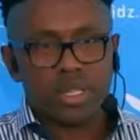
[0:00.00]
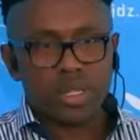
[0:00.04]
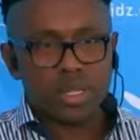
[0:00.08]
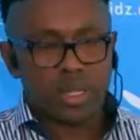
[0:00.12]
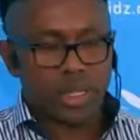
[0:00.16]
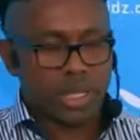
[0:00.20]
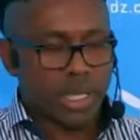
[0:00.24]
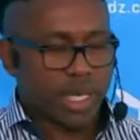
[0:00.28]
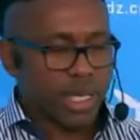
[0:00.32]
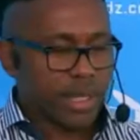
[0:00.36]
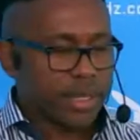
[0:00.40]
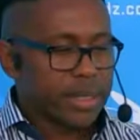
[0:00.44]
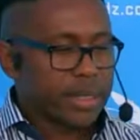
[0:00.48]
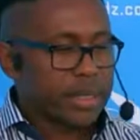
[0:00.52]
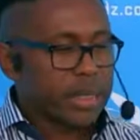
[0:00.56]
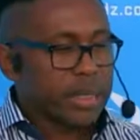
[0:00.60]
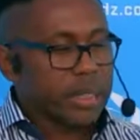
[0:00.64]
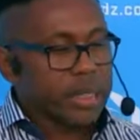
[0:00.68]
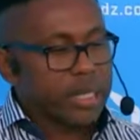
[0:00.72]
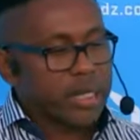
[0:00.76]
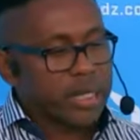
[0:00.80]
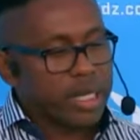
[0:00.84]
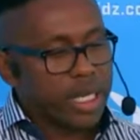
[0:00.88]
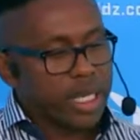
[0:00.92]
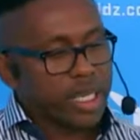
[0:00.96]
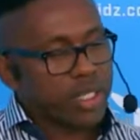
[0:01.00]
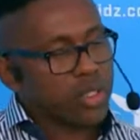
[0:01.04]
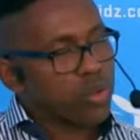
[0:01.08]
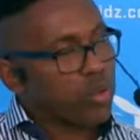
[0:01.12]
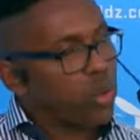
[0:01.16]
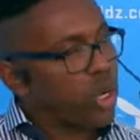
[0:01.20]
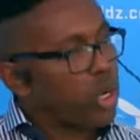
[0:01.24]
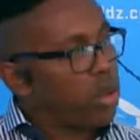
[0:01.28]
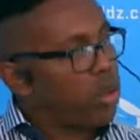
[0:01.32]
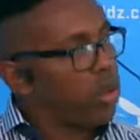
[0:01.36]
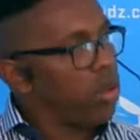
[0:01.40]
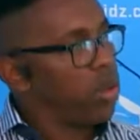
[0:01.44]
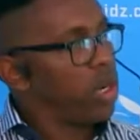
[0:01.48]
All right, that is
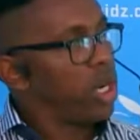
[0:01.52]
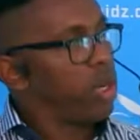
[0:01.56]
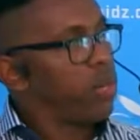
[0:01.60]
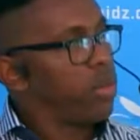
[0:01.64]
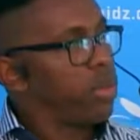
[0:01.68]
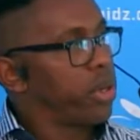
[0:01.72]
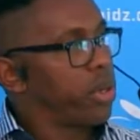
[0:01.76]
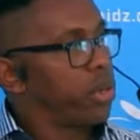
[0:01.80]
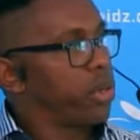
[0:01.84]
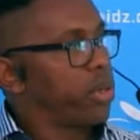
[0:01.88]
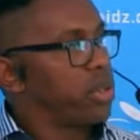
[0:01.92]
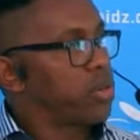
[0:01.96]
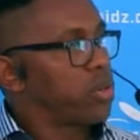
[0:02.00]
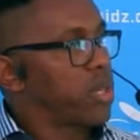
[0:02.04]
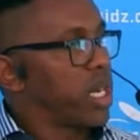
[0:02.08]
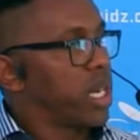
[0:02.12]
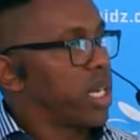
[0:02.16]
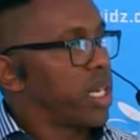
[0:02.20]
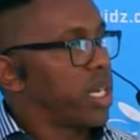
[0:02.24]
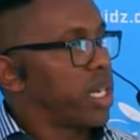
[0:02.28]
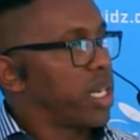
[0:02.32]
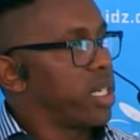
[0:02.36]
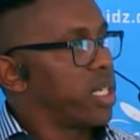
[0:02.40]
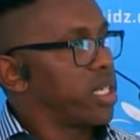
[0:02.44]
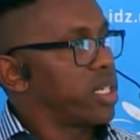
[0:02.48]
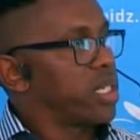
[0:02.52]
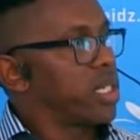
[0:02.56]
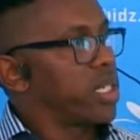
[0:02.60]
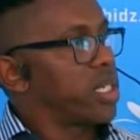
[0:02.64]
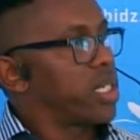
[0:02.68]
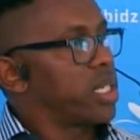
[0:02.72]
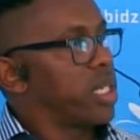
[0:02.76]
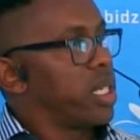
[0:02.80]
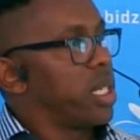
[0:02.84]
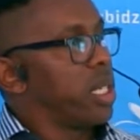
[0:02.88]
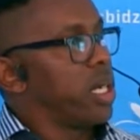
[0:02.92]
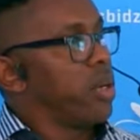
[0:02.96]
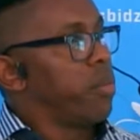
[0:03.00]
why all our programs are accredited.
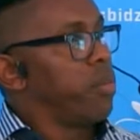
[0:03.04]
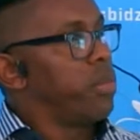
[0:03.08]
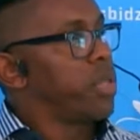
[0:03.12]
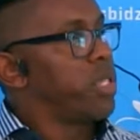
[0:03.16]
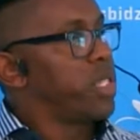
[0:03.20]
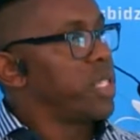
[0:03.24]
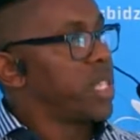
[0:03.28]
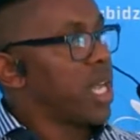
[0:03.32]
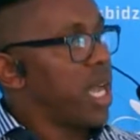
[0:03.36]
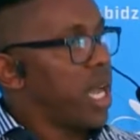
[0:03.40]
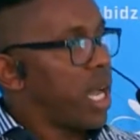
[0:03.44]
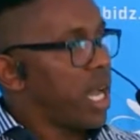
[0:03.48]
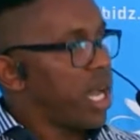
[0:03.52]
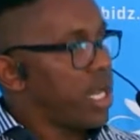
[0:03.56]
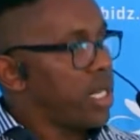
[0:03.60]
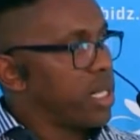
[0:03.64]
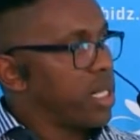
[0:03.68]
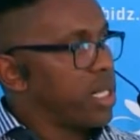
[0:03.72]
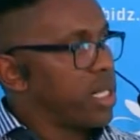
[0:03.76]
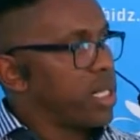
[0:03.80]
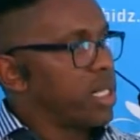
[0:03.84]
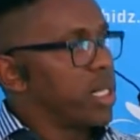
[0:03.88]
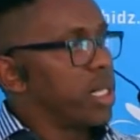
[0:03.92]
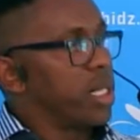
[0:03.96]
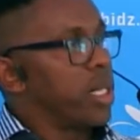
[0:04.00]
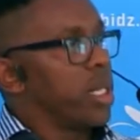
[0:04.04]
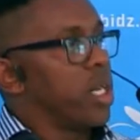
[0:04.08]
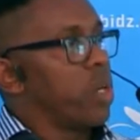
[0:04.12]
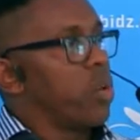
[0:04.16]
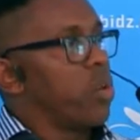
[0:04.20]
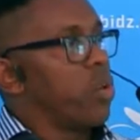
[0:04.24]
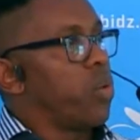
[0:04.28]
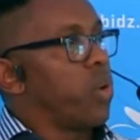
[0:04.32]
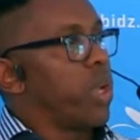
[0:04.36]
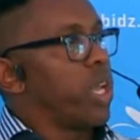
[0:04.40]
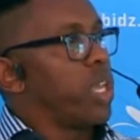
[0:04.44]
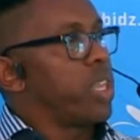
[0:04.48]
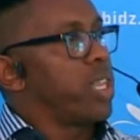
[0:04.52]
Besides,
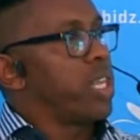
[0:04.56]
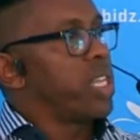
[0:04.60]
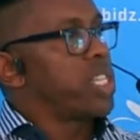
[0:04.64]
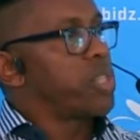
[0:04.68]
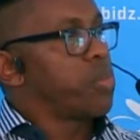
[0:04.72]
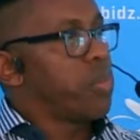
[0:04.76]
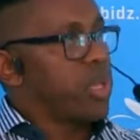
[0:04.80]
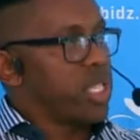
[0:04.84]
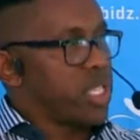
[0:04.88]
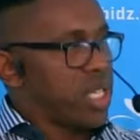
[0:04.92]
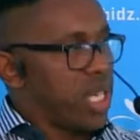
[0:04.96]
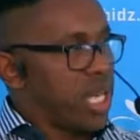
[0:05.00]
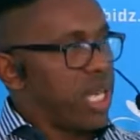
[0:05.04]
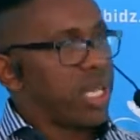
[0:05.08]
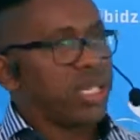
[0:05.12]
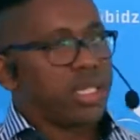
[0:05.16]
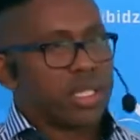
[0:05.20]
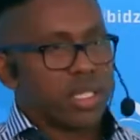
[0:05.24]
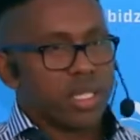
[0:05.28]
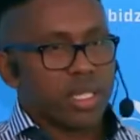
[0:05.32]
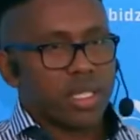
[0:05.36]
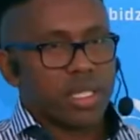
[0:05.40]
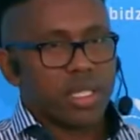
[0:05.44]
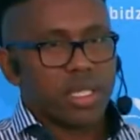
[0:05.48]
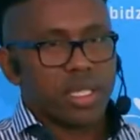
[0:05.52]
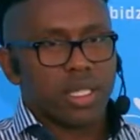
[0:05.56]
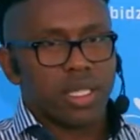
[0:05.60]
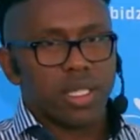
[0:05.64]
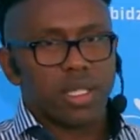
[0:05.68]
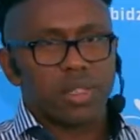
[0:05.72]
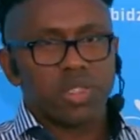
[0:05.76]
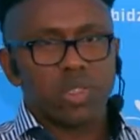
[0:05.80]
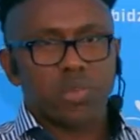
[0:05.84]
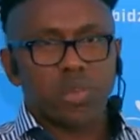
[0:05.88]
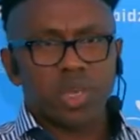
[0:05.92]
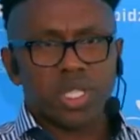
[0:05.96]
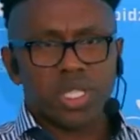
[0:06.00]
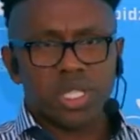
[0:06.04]
where there's speciality, you know,
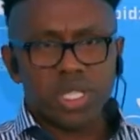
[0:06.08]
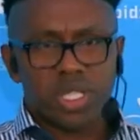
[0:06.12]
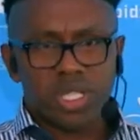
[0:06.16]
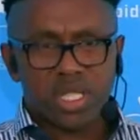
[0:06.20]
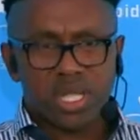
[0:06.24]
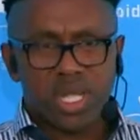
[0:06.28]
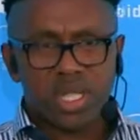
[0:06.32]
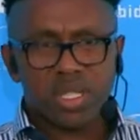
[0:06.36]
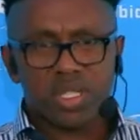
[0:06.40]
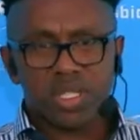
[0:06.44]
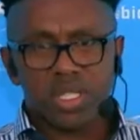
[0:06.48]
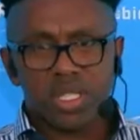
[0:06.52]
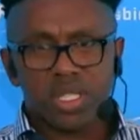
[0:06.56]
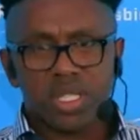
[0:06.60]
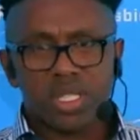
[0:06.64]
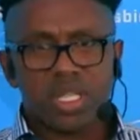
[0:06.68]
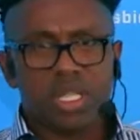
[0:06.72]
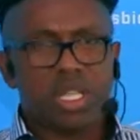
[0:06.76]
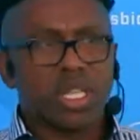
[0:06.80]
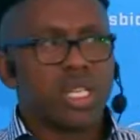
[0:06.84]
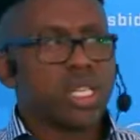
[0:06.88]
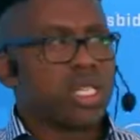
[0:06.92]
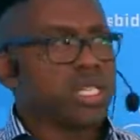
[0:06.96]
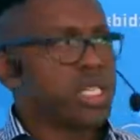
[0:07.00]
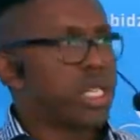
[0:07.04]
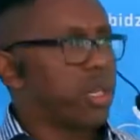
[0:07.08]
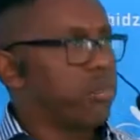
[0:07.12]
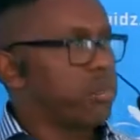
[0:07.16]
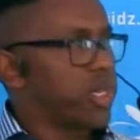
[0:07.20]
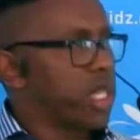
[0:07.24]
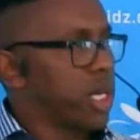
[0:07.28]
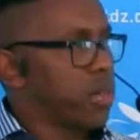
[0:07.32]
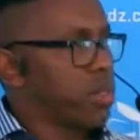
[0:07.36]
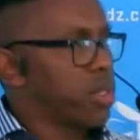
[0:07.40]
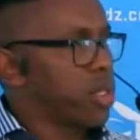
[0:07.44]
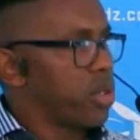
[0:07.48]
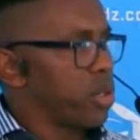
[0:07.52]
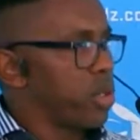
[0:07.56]
specializations
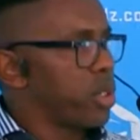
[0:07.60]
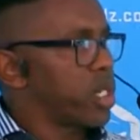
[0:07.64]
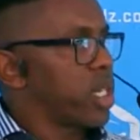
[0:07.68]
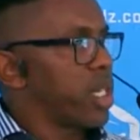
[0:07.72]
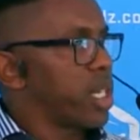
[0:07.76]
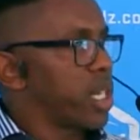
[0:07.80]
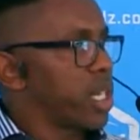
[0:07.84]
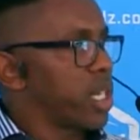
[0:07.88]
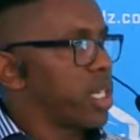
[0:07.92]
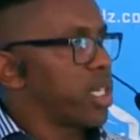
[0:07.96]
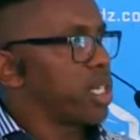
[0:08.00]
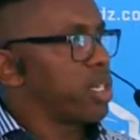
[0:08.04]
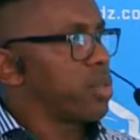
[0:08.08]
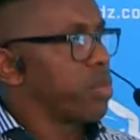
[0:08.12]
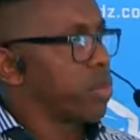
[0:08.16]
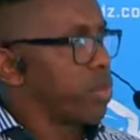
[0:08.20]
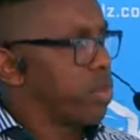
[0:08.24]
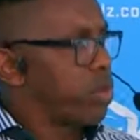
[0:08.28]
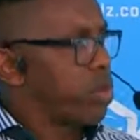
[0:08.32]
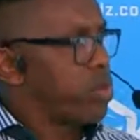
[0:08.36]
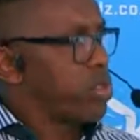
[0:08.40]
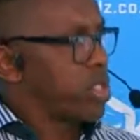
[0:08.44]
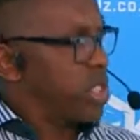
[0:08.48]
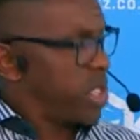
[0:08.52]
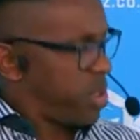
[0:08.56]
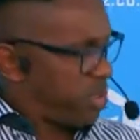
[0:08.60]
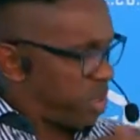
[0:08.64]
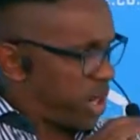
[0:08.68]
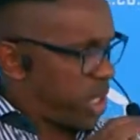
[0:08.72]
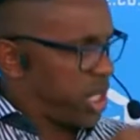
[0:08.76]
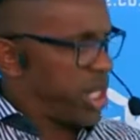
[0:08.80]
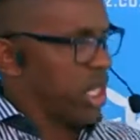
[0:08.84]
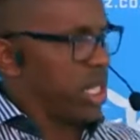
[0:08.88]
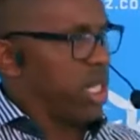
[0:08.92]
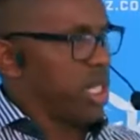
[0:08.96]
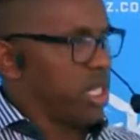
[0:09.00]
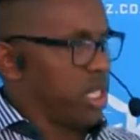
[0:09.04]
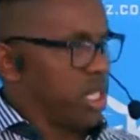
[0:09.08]
sometimes are not accredited because it's a
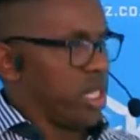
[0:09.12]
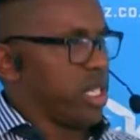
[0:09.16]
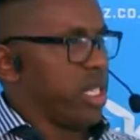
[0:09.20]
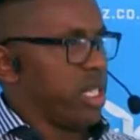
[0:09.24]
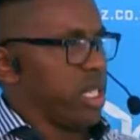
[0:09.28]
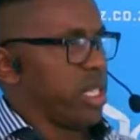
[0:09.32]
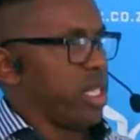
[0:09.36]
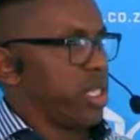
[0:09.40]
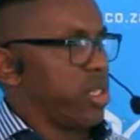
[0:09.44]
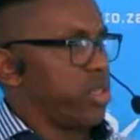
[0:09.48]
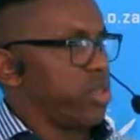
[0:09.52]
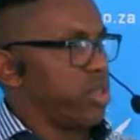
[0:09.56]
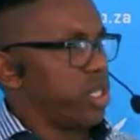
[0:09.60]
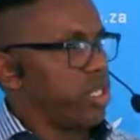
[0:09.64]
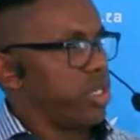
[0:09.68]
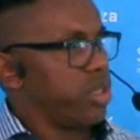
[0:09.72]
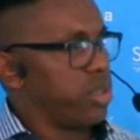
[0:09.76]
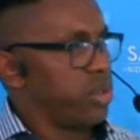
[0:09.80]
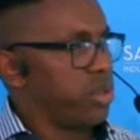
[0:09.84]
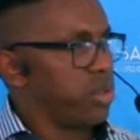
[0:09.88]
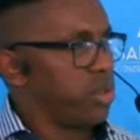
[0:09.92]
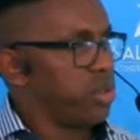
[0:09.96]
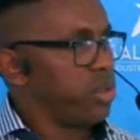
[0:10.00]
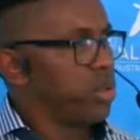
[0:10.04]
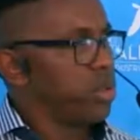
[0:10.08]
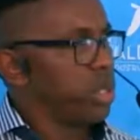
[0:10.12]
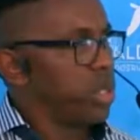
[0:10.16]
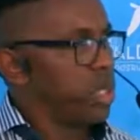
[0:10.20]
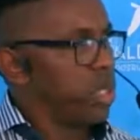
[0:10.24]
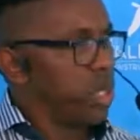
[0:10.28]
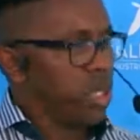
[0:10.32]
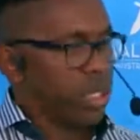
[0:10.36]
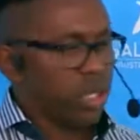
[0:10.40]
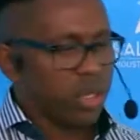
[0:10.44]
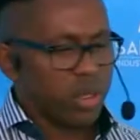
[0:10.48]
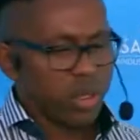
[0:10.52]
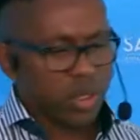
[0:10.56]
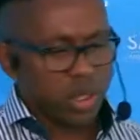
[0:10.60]
particular skill that you need to do
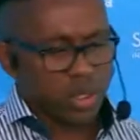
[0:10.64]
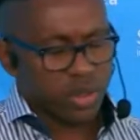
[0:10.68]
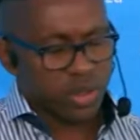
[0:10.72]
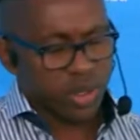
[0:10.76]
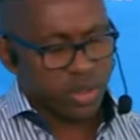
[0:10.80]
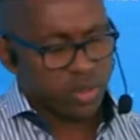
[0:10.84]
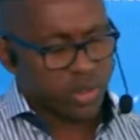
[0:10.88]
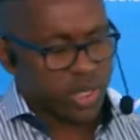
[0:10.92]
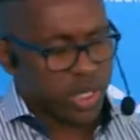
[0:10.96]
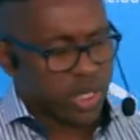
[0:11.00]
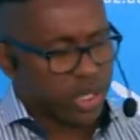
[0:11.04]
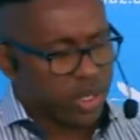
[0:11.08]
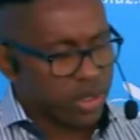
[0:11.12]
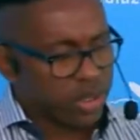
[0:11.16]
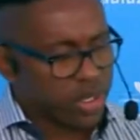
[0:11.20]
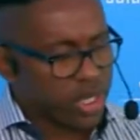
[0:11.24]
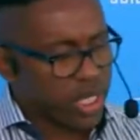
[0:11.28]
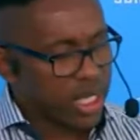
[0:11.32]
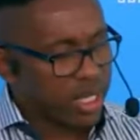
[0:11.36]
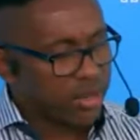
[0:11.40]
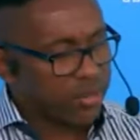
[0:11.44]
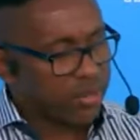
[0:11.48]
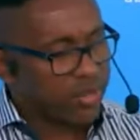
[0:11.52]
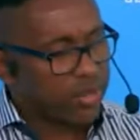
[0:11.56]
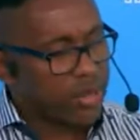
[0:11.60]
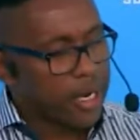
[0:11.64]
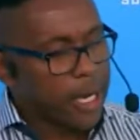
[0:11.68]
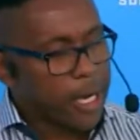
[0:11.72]
in order to upskill yourself.